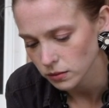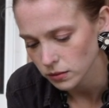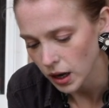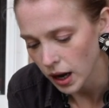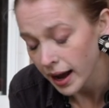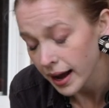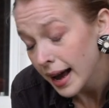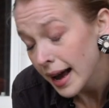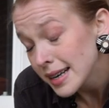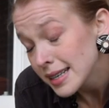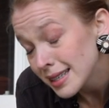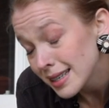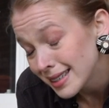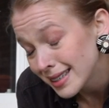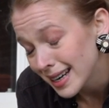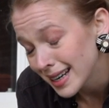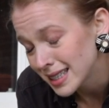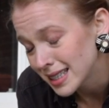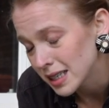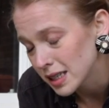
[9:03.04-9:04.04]
I
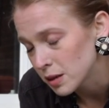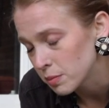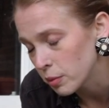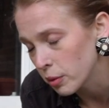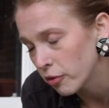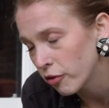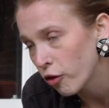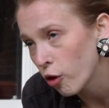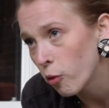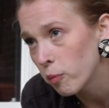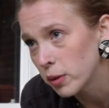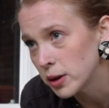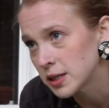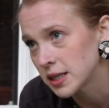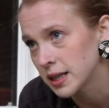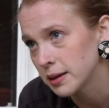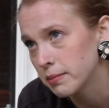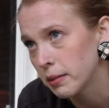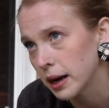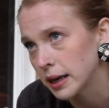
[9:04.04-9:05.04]
hesitated before
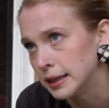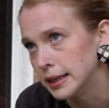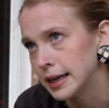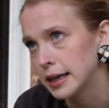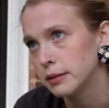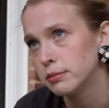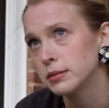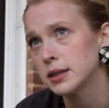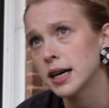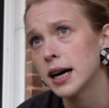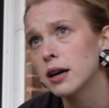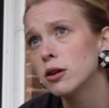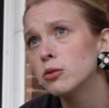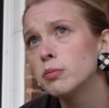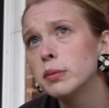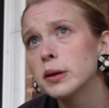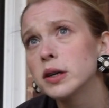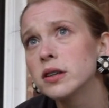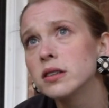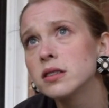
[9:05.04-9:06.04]
putting my name down
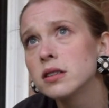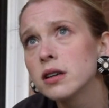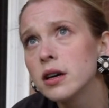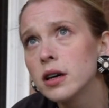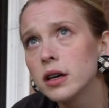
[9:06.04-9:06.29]
because,